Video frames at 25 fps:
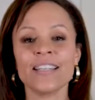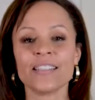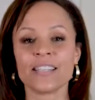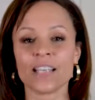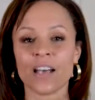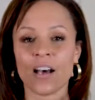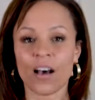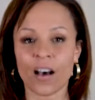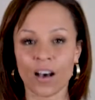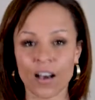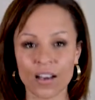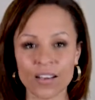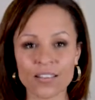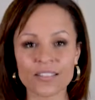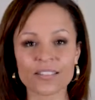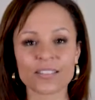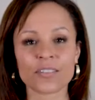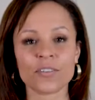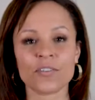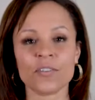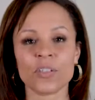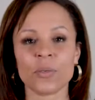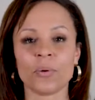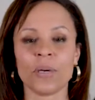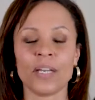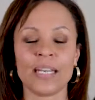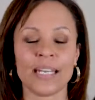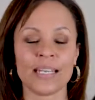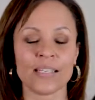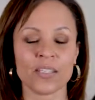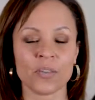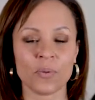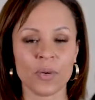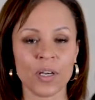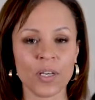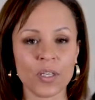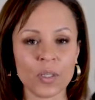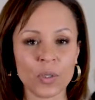to ask, do I need
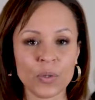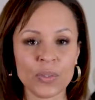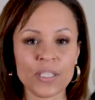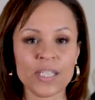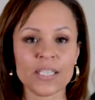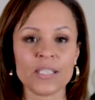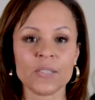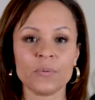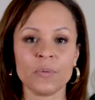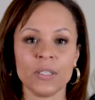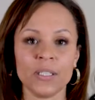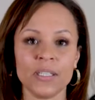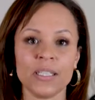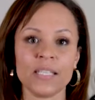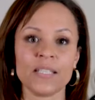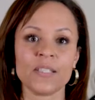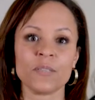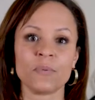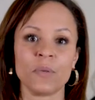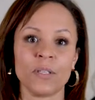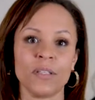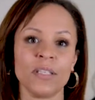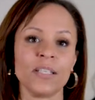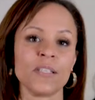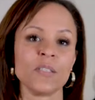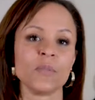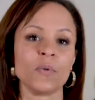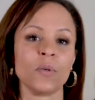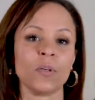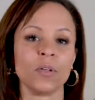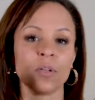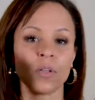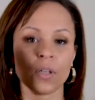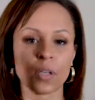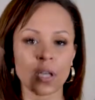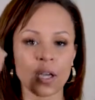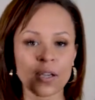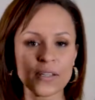to work on this one, this one, this
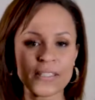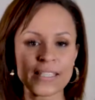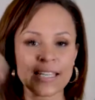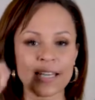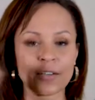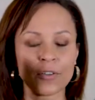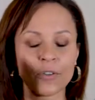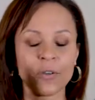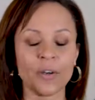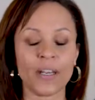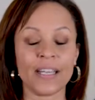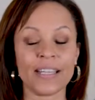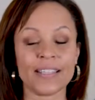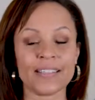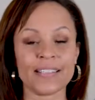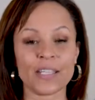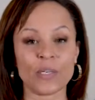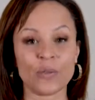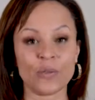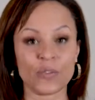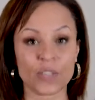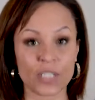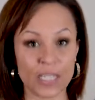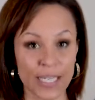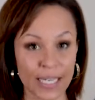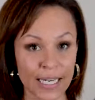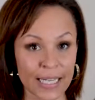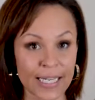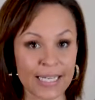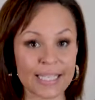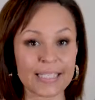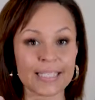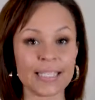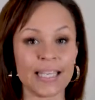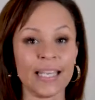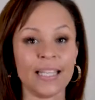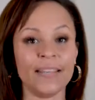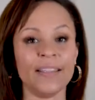one? Go down, create yourself a tick
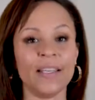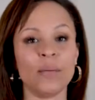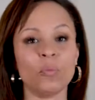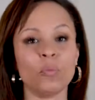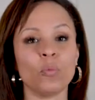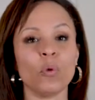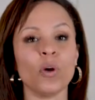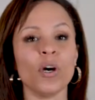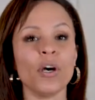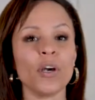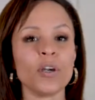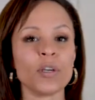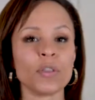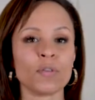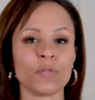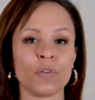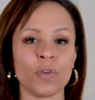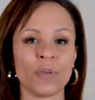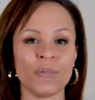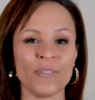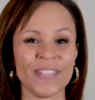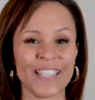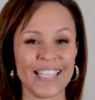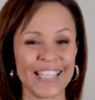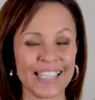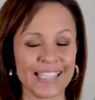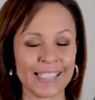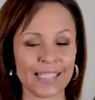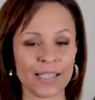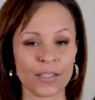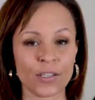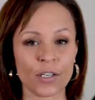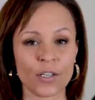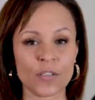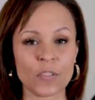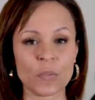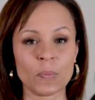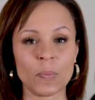list, and then work through
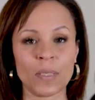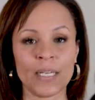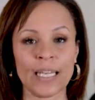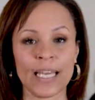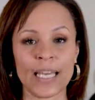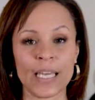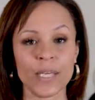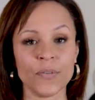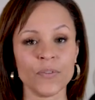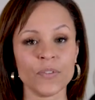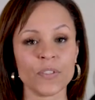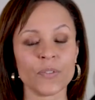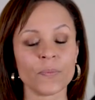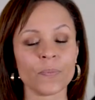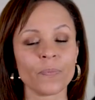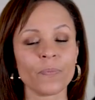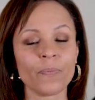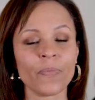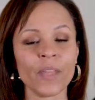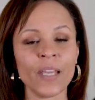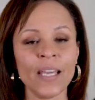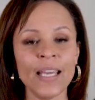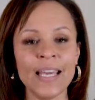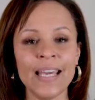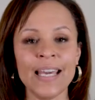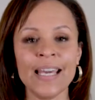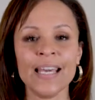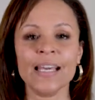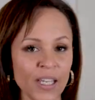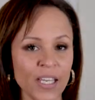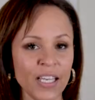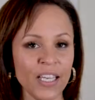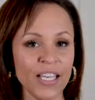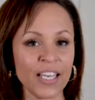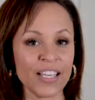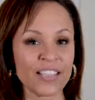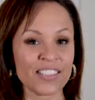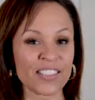releasing those beliefs.
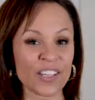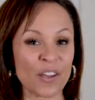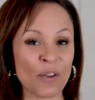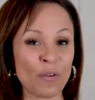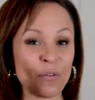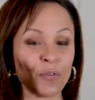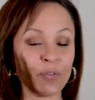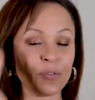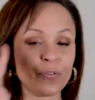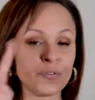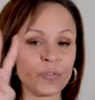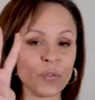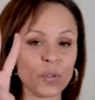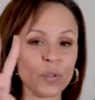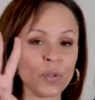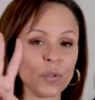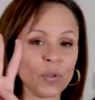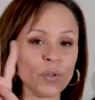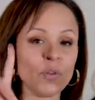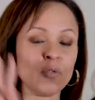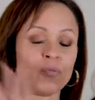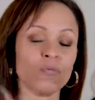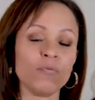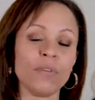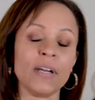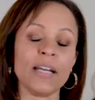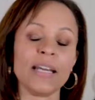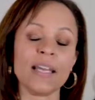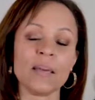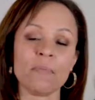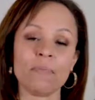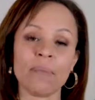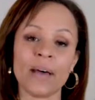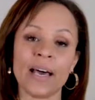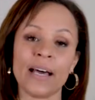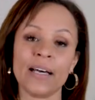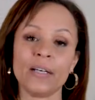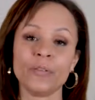So 4 really
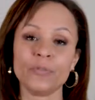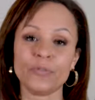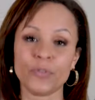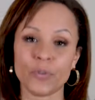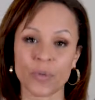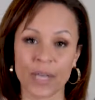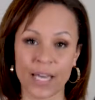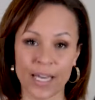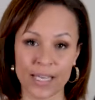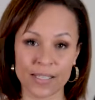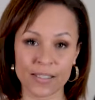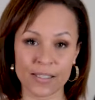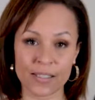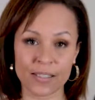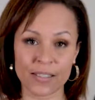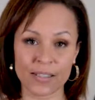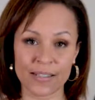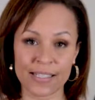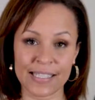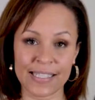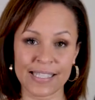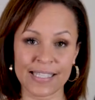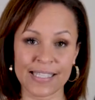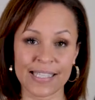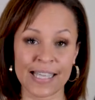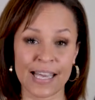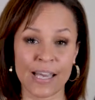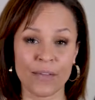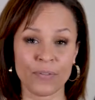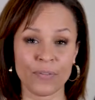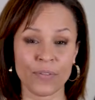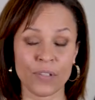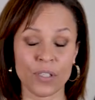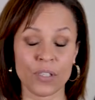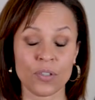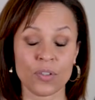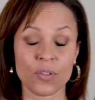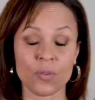powerful exercises there
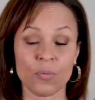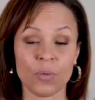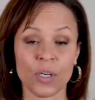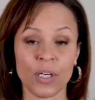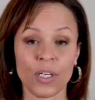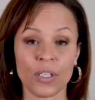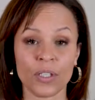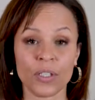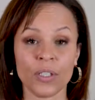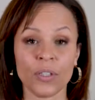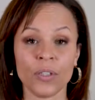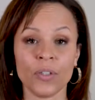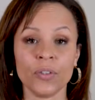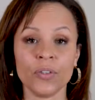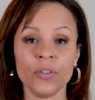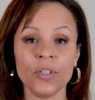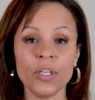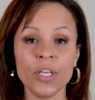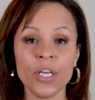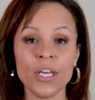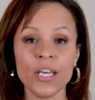for you to work on